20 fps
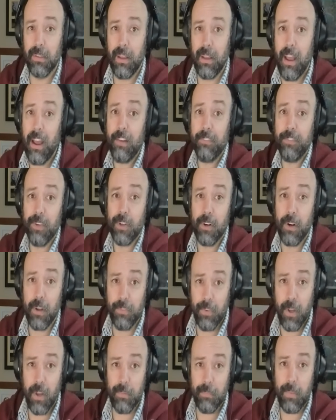after I've
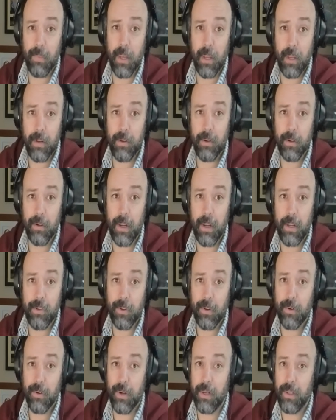got my undergrad
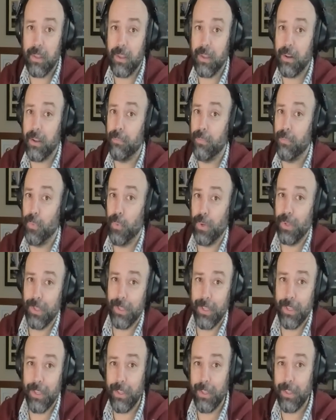degree that I'm
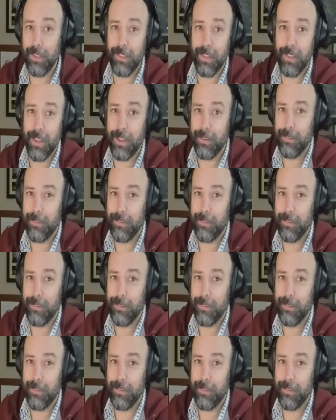really like,